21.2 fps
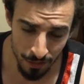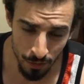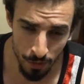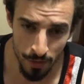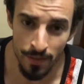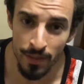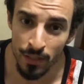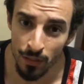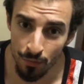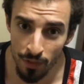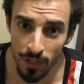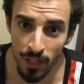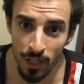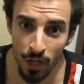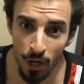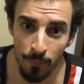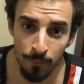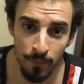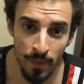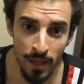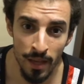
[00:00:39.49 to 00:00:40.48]
So in this
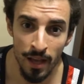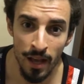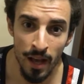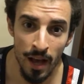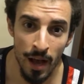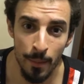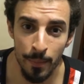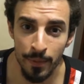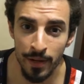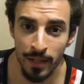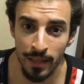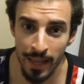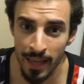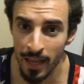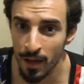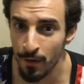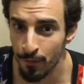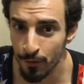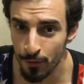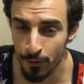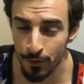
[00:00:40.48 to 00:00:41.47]
video, I'm going to lay
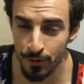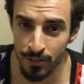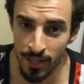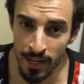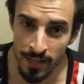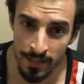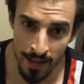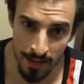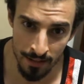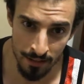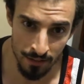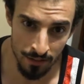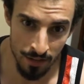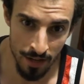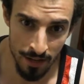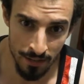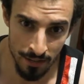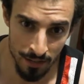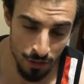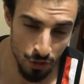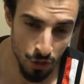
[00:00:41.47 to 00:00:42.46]
out for you 6
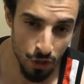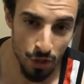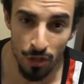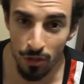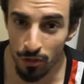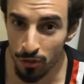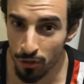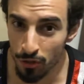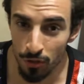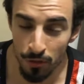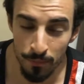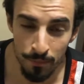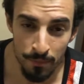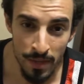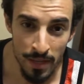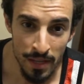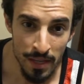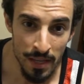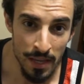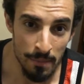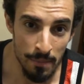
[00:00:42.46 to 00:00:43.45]
exercises you can do
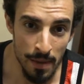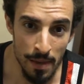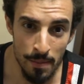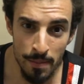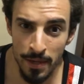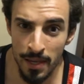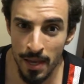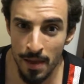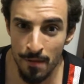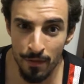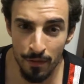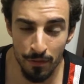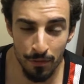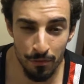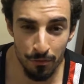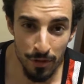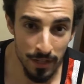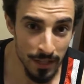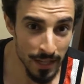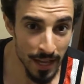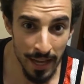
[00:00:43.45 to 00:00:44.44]
maybe every
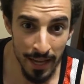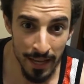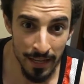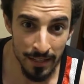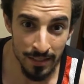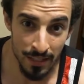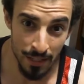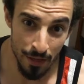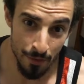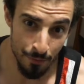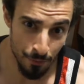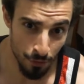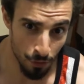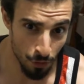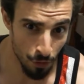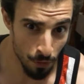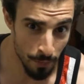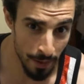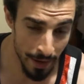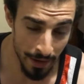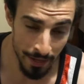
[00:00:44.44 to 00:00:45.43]
3 days if
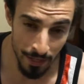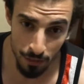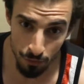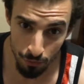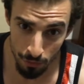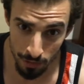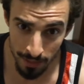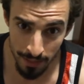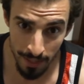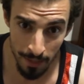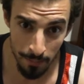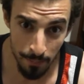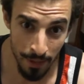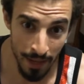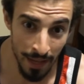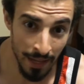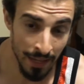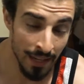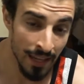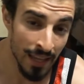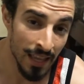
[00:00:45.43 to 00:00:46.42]
your pain is really that
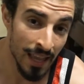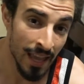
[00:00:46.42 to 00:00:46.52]
bad,